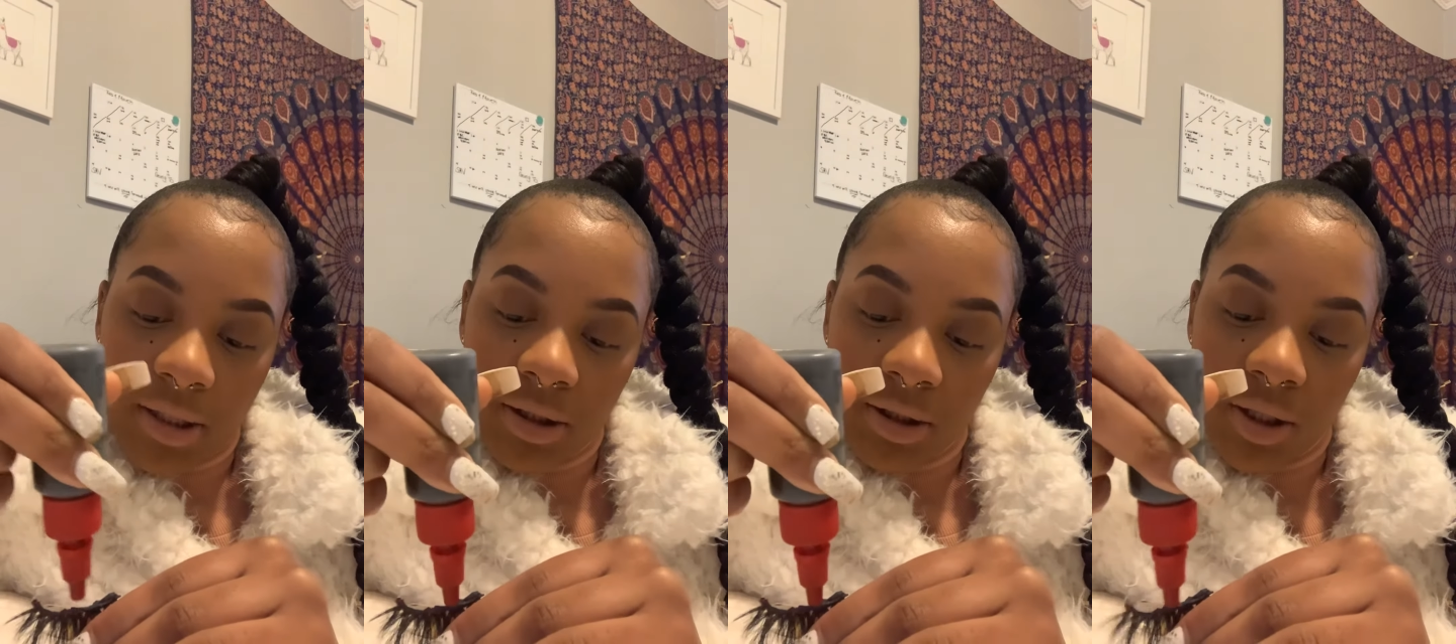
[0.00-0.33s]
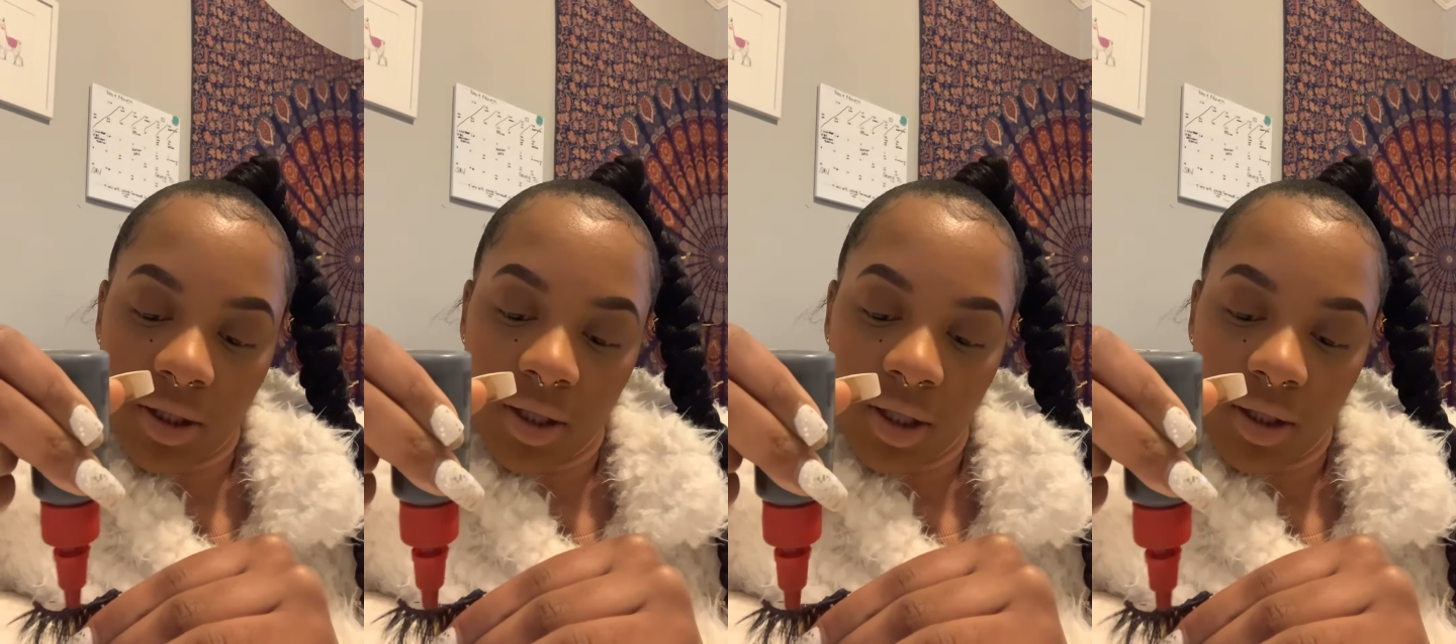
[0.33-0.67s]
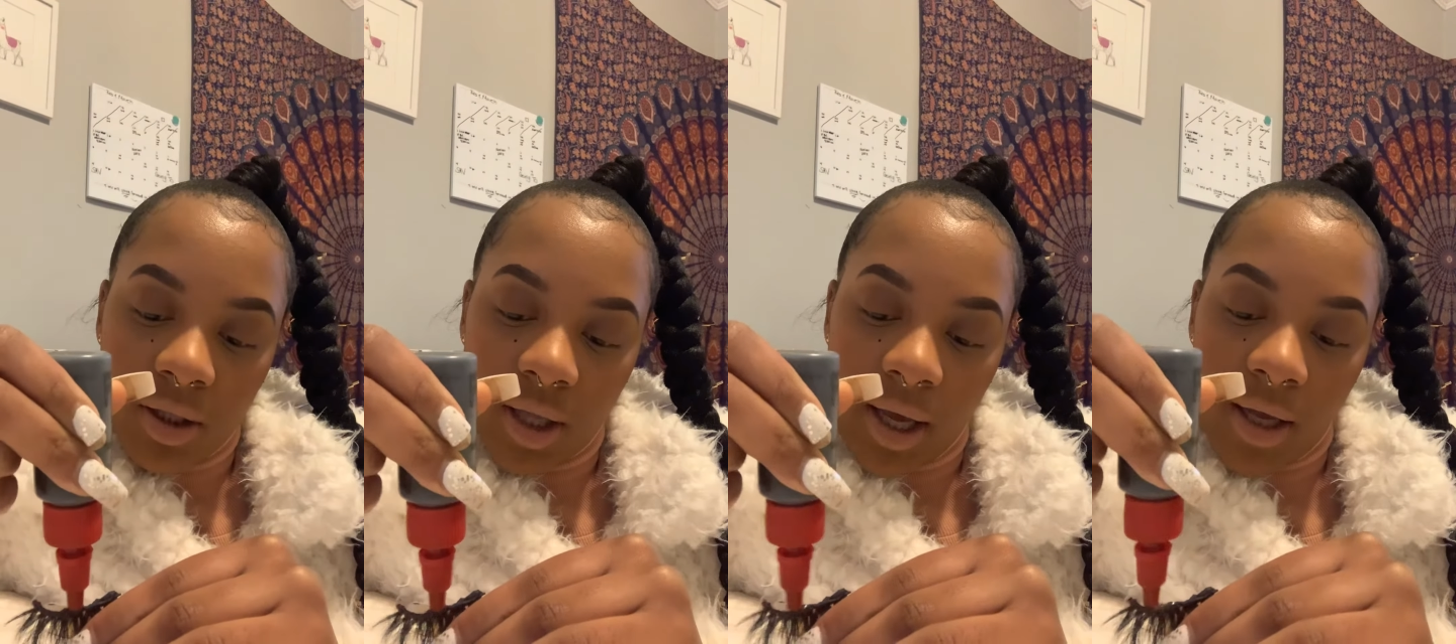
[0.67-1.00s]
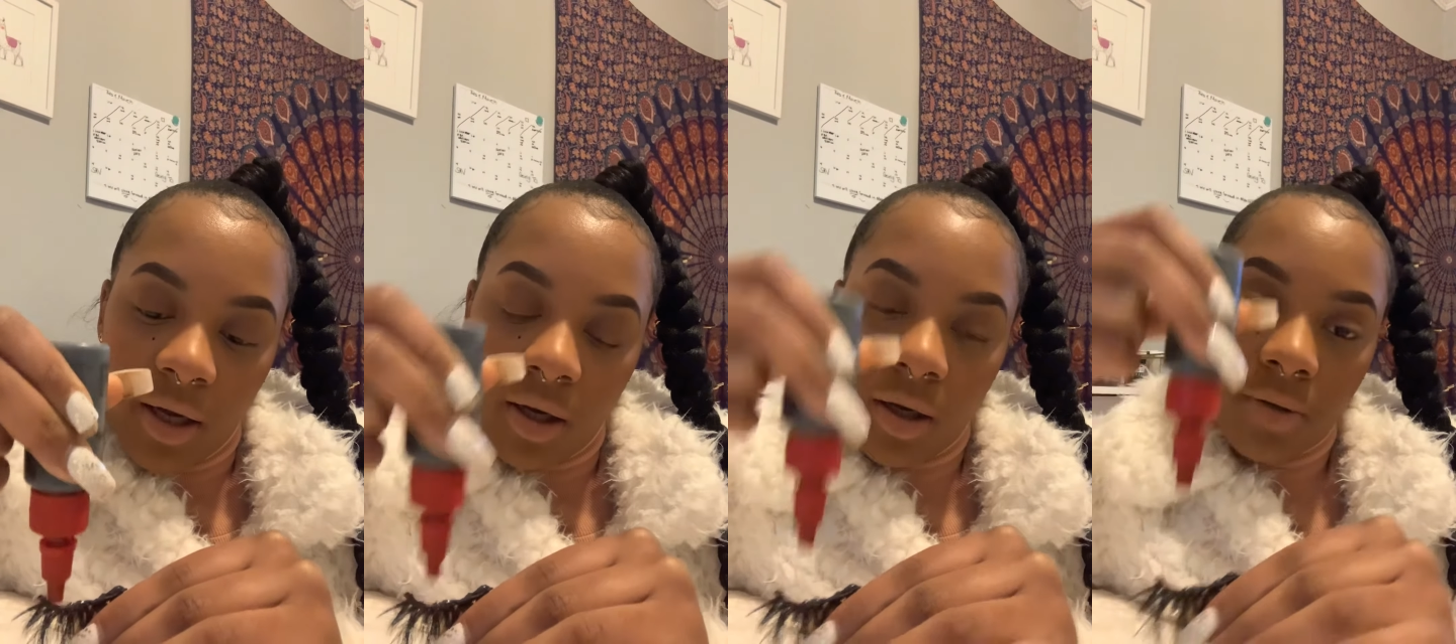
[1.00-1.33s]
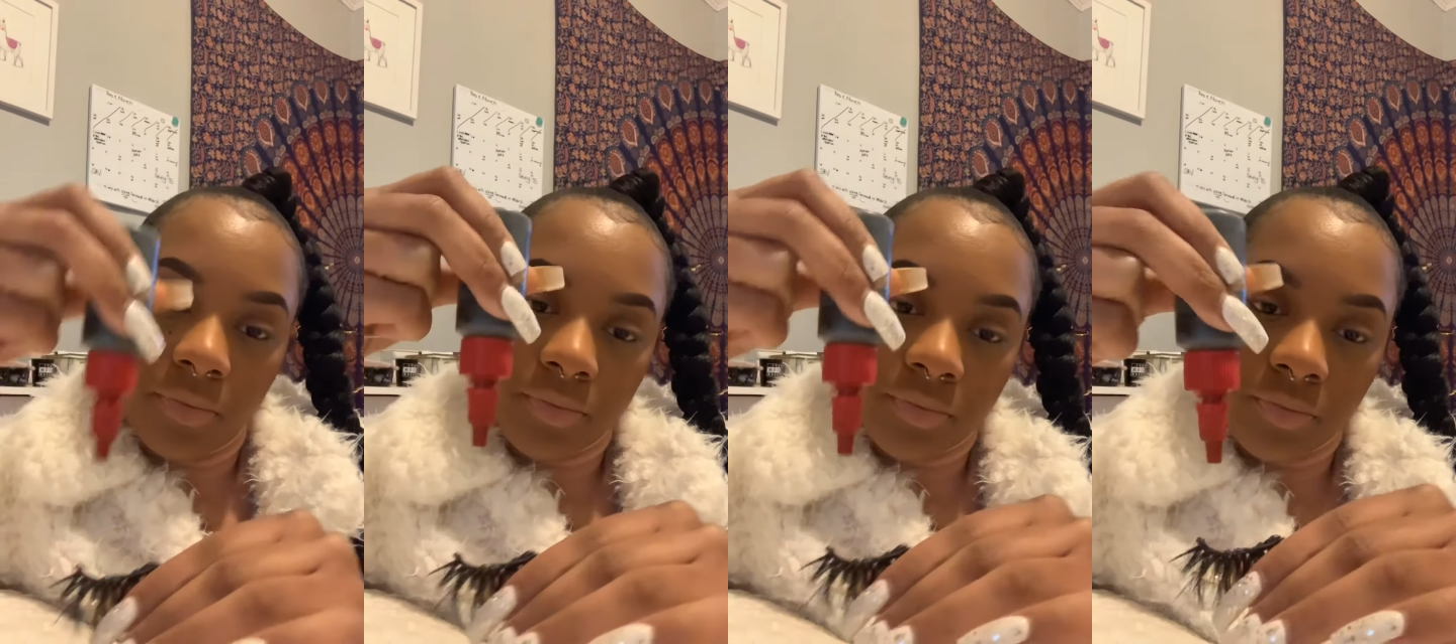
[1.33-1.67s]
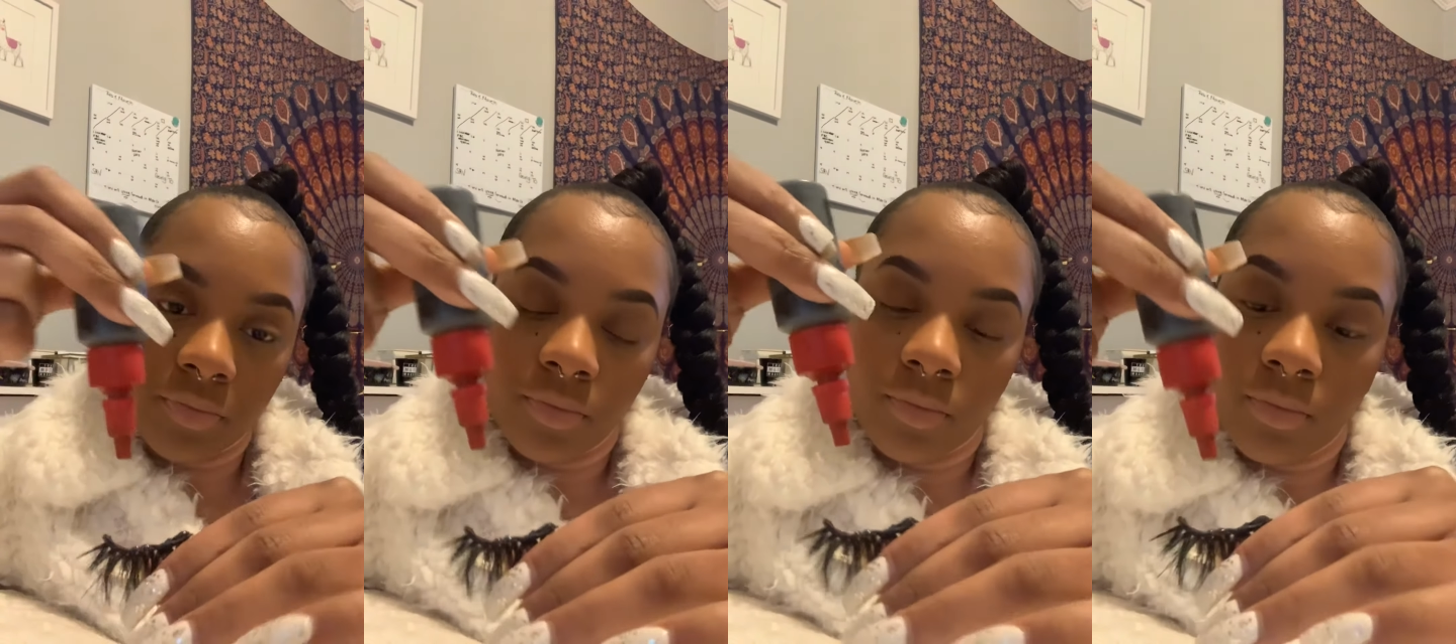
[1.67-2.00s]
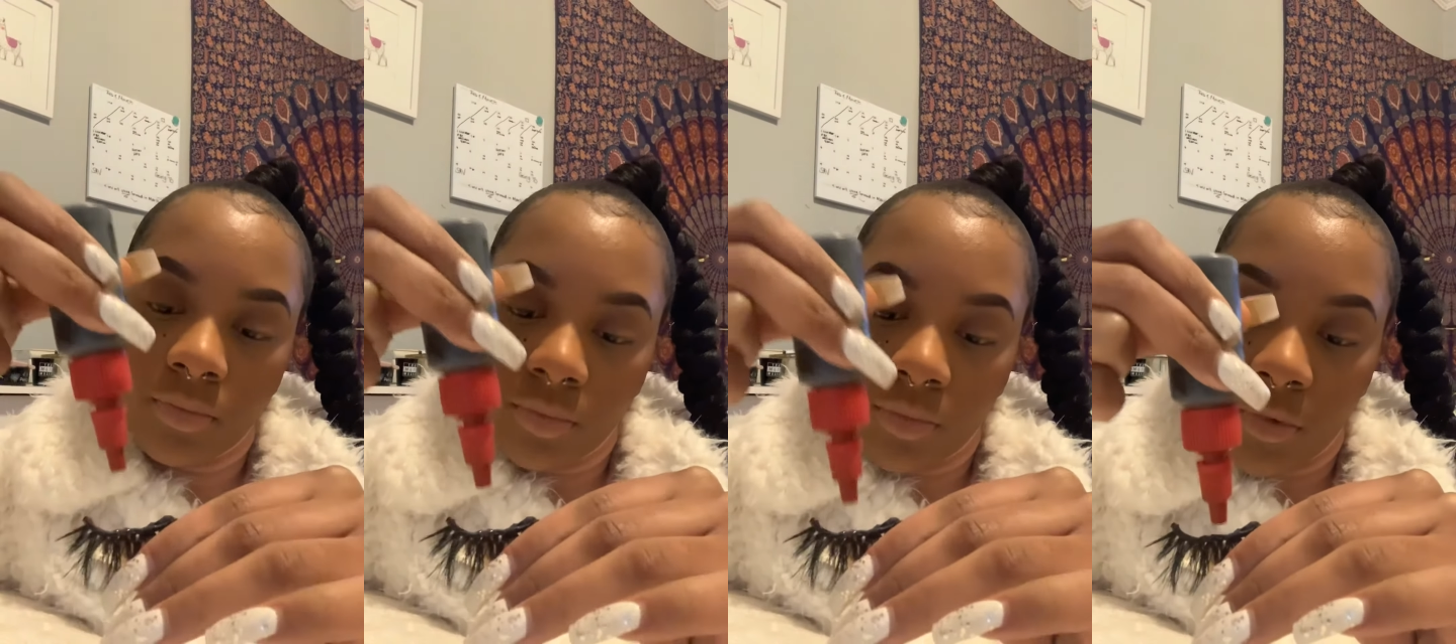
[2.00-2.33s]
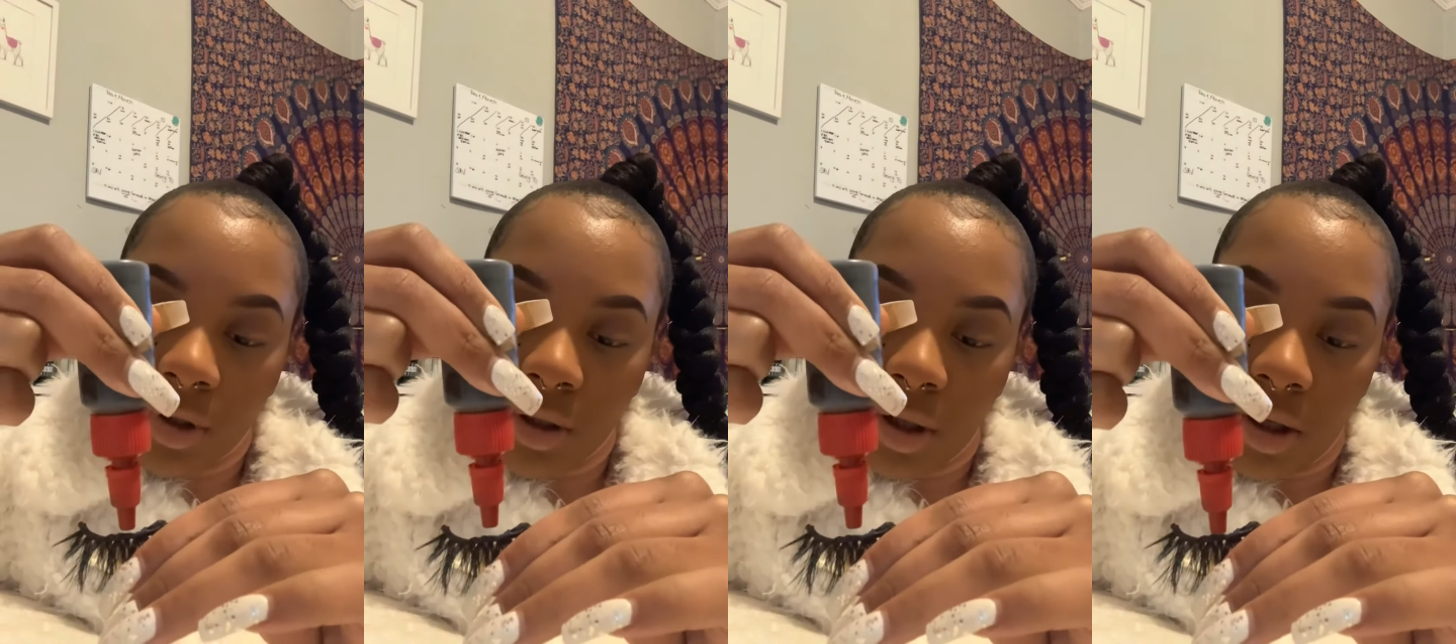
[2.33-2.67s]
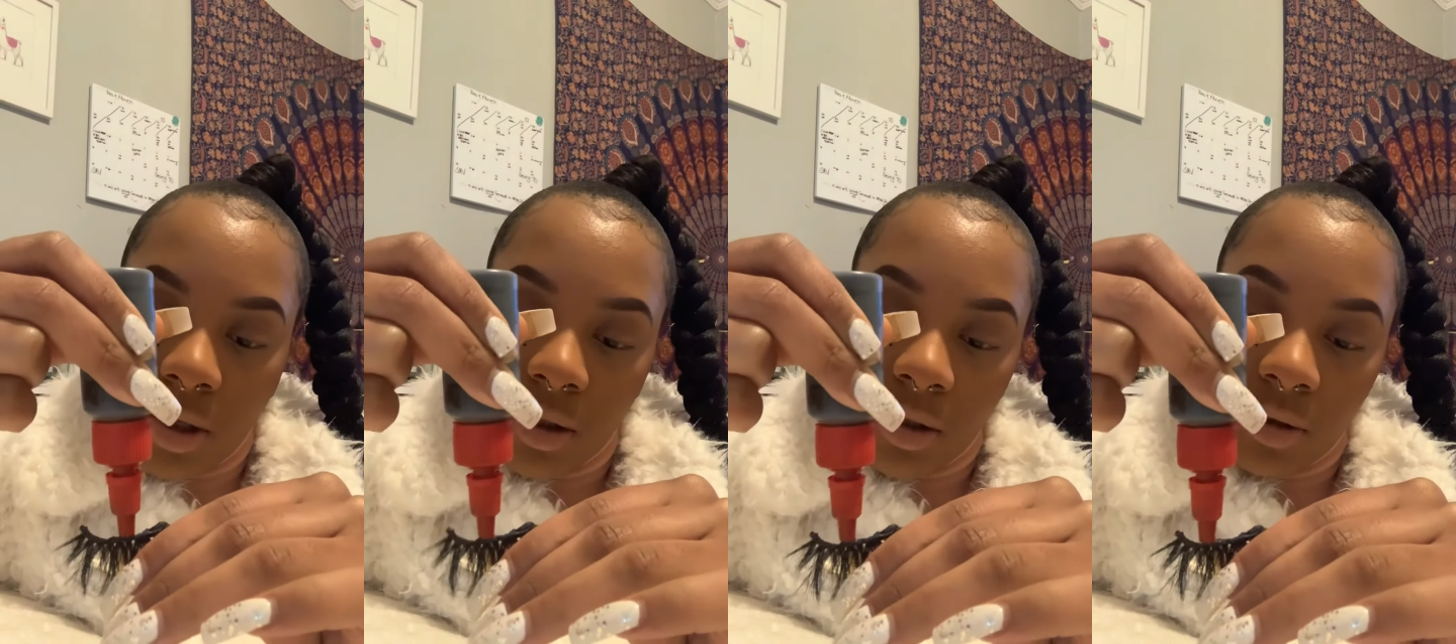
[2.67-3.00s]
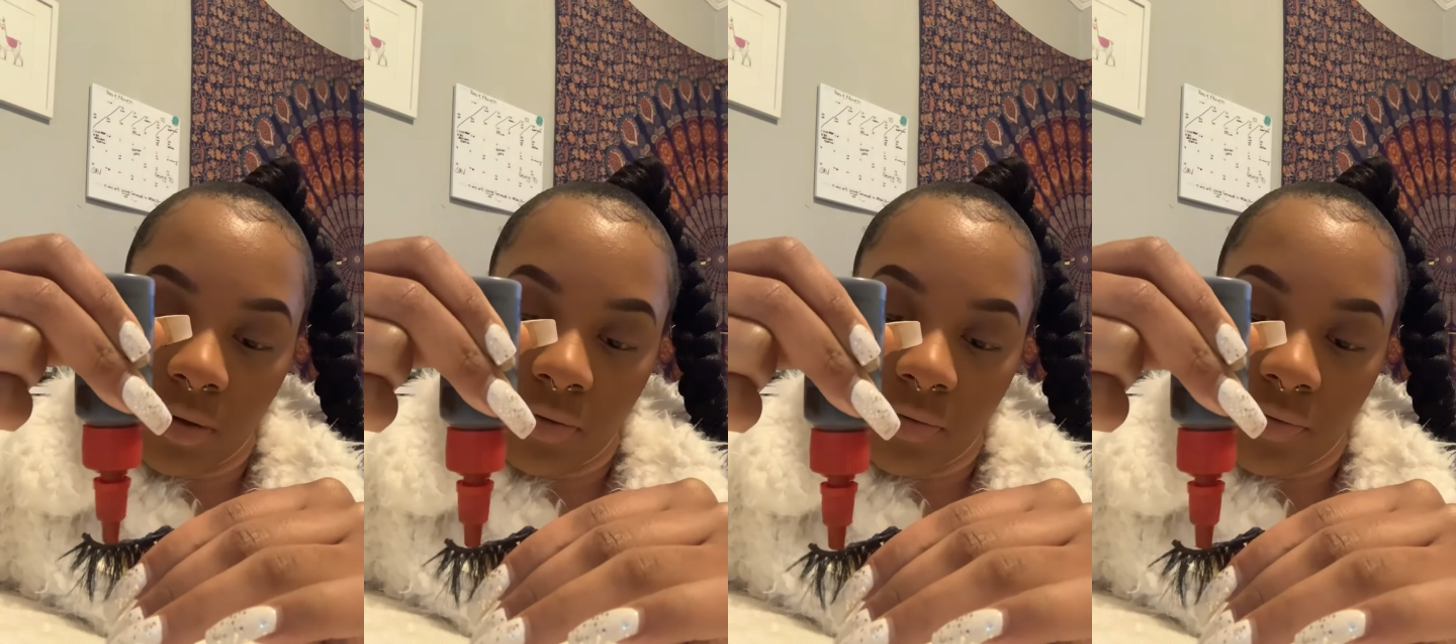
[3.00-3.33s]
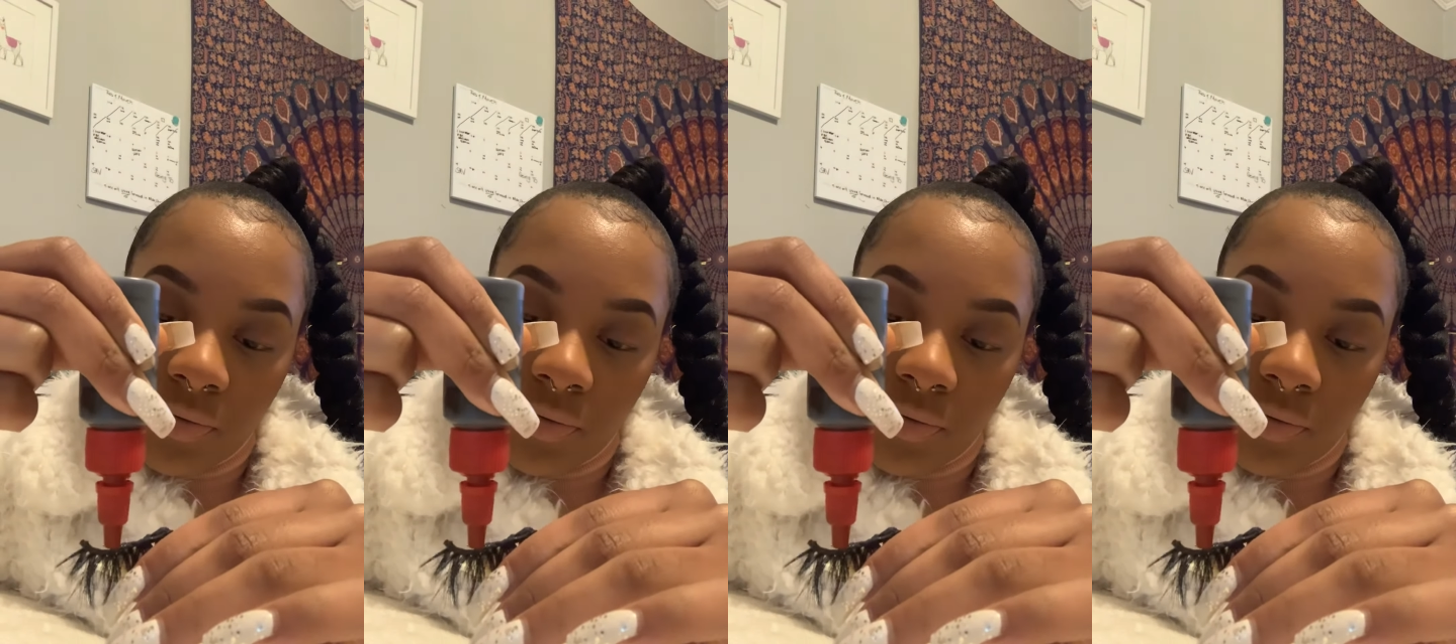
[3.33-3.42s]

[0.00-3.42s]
just a thin layer of